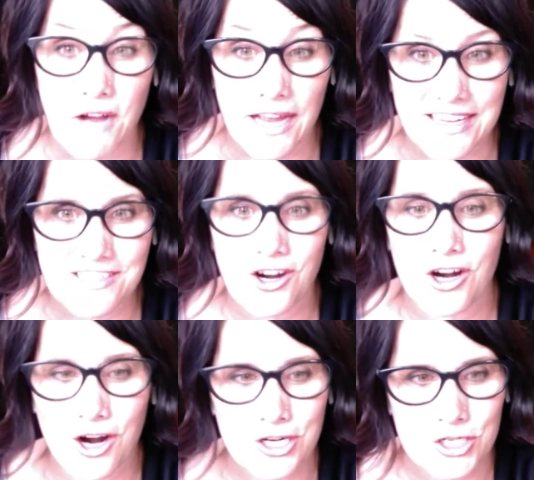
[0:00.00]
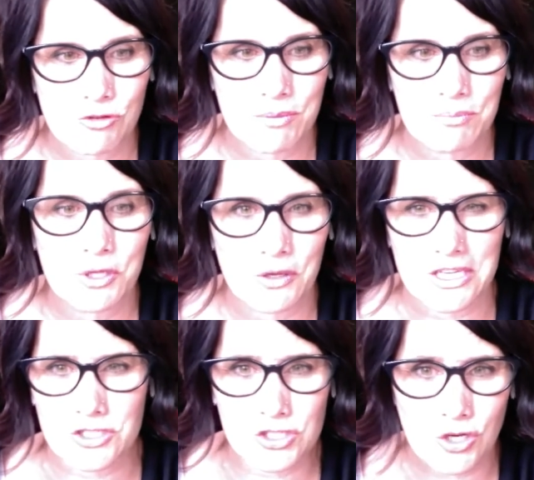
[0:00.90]
find our new
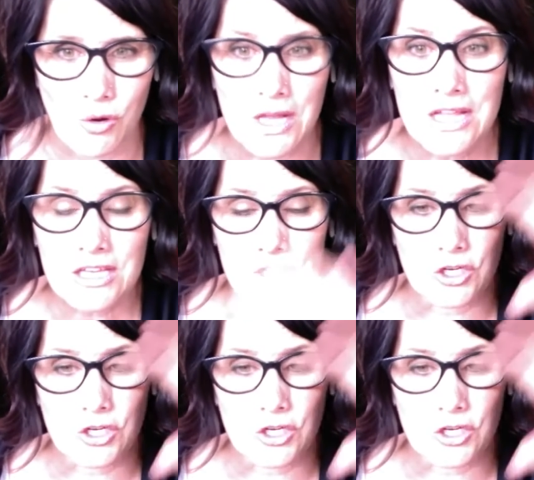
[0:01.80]
employees. So